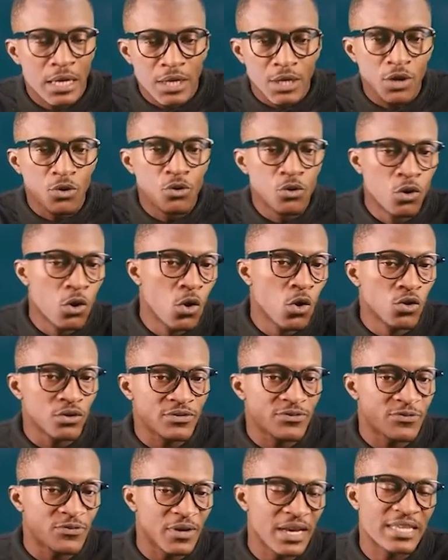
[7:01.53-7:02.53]
The
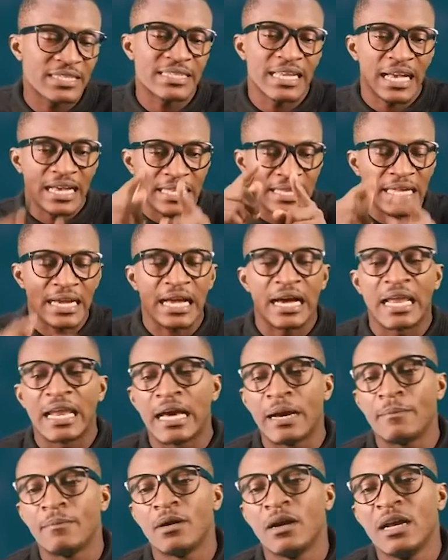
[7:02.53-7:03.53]
rows first and the
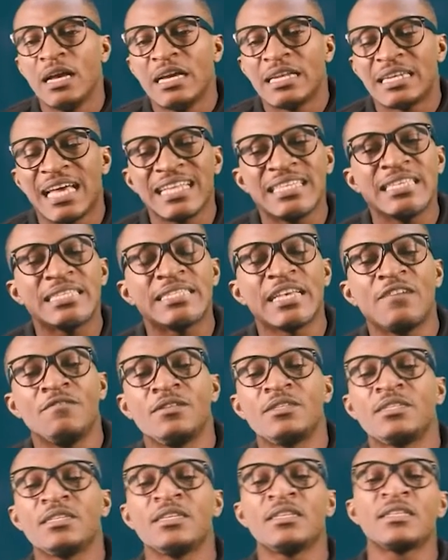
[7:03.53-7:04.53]
column. That is
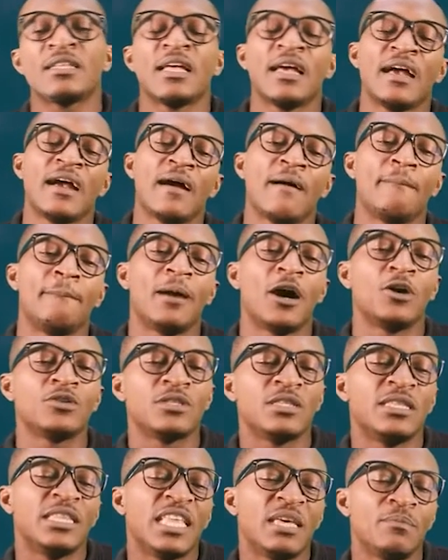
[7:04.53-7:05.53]
everything
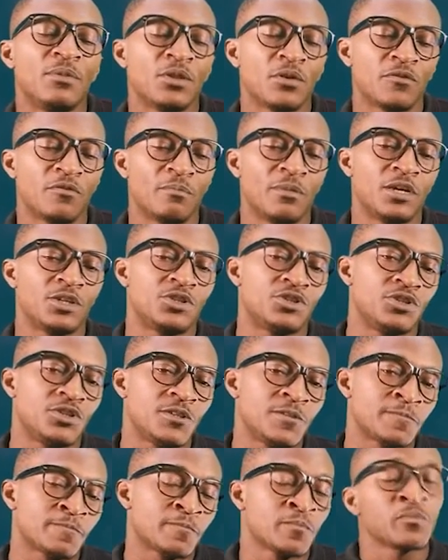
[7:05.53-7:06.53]
about naming of
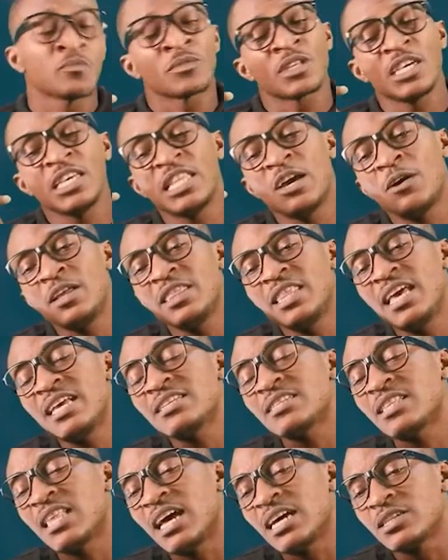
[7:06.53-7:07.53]
matrices. In our
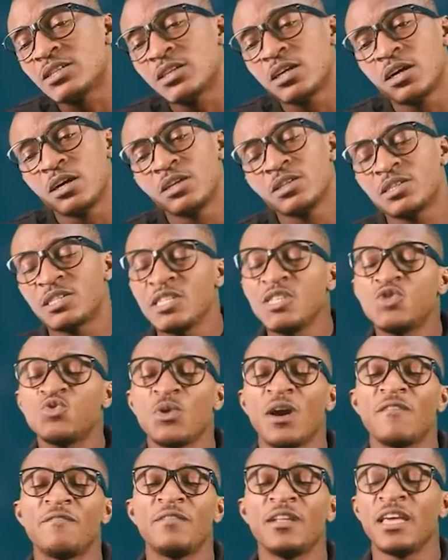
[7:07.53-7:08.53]
next class, since
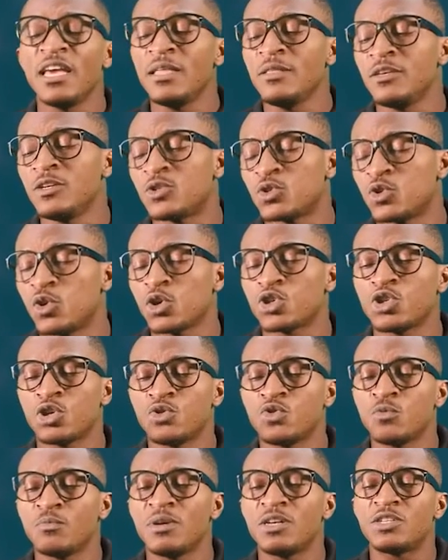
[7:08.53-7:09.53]
we have learned
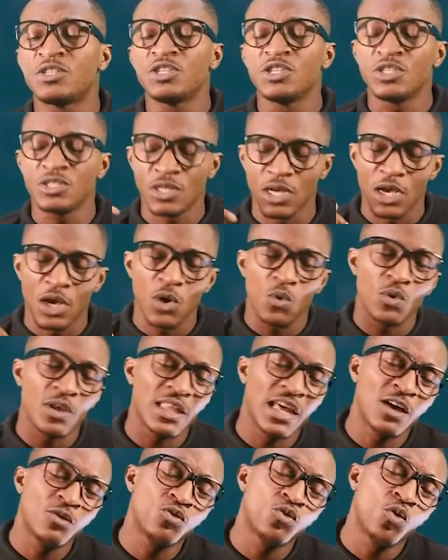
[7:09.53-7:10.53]
introduction to matrix, we
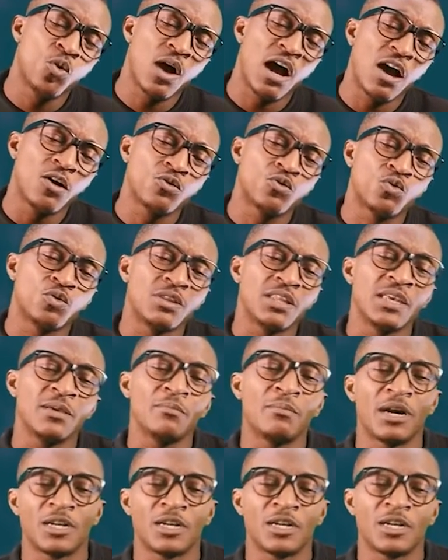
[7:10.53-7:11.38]
now know how to name